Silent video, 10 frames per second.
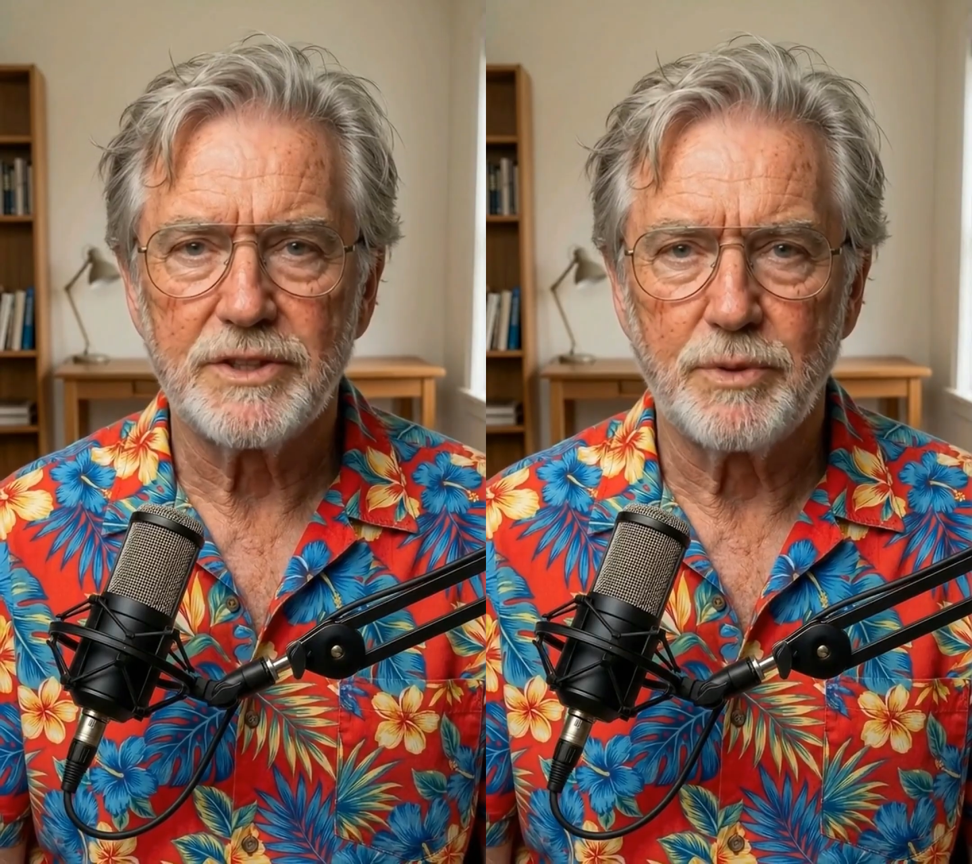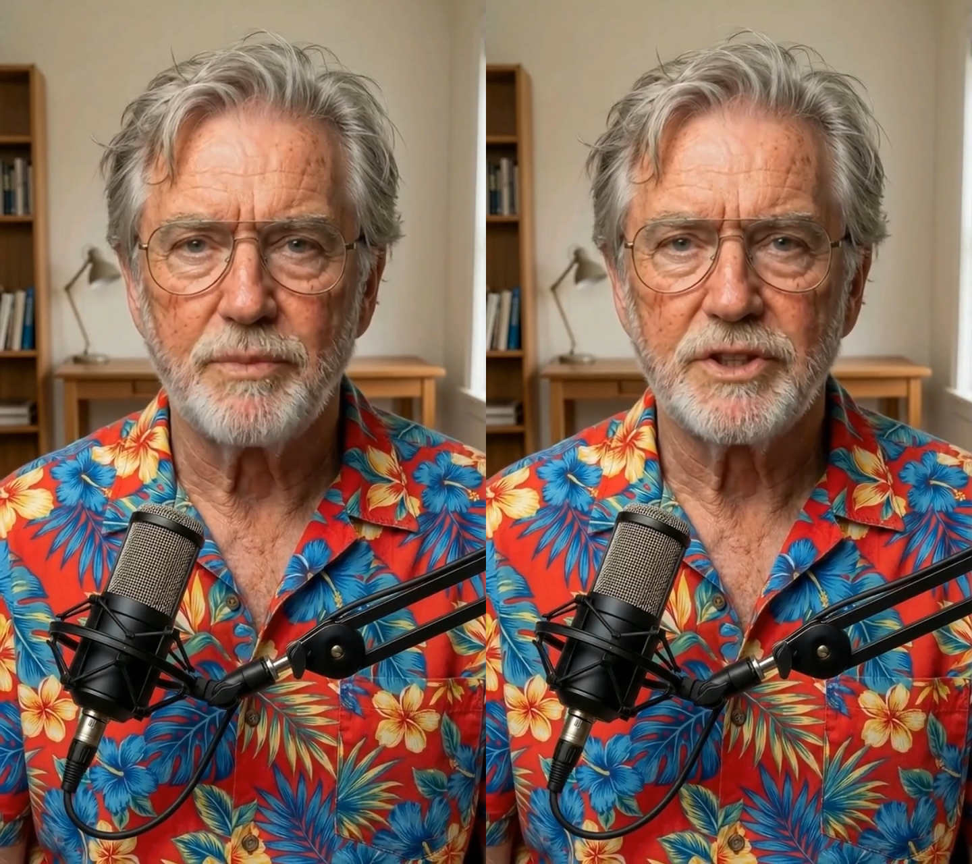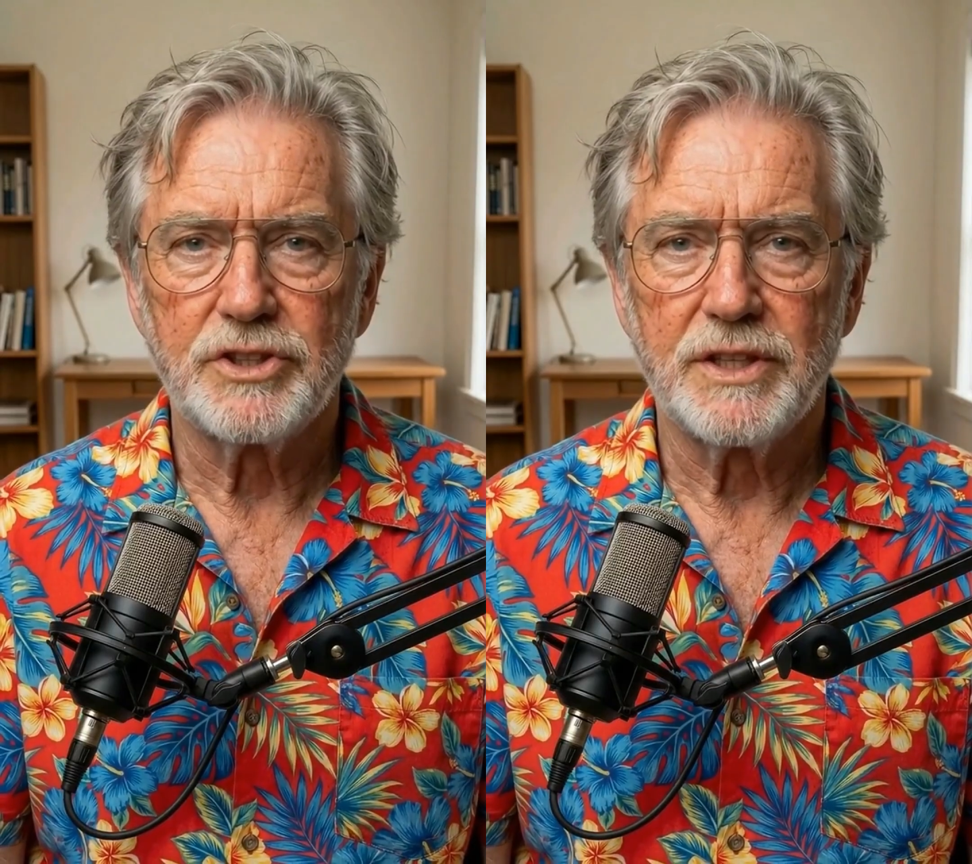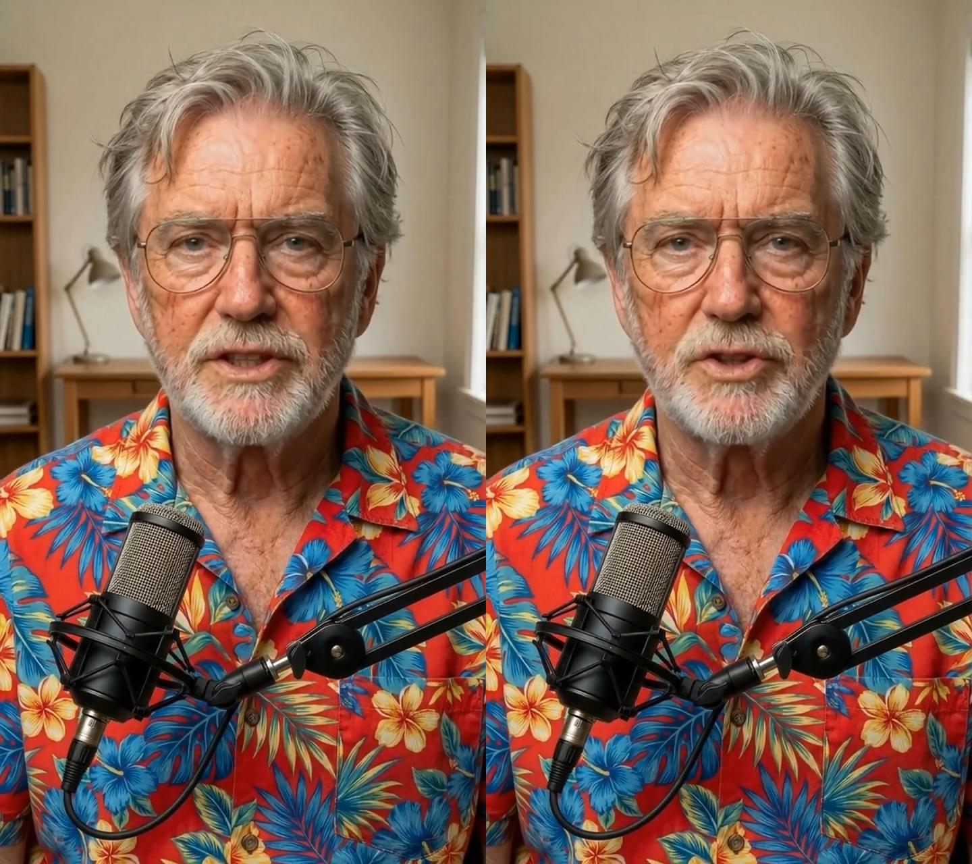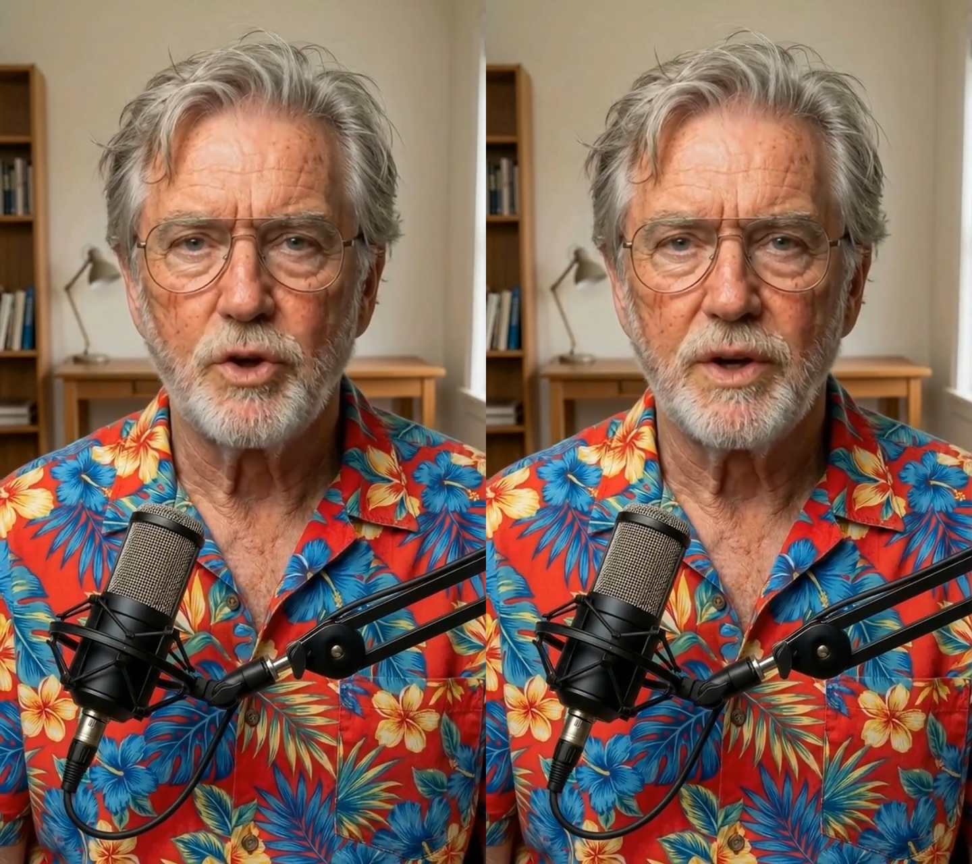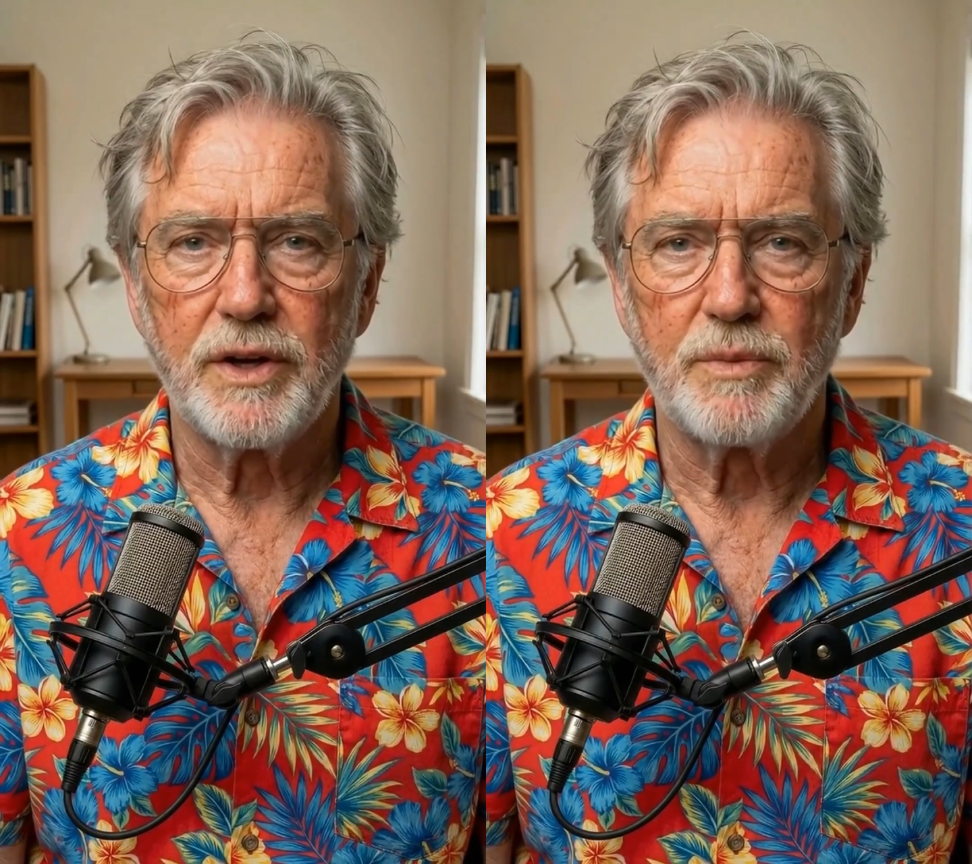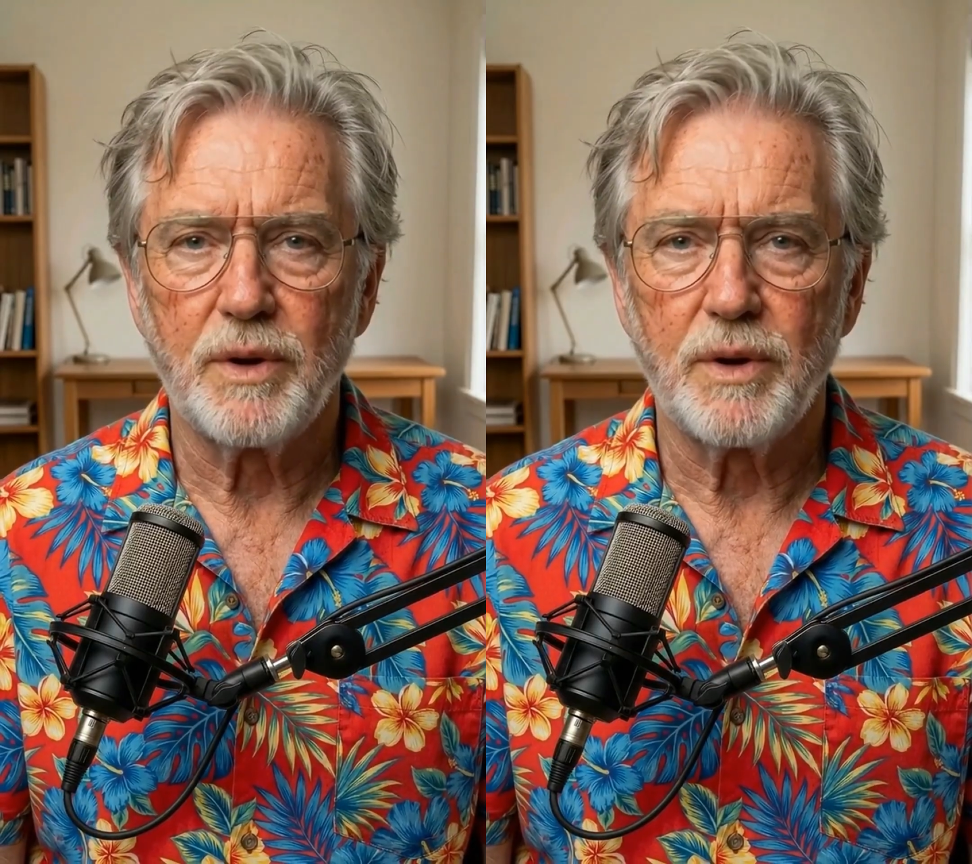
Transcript: provision historically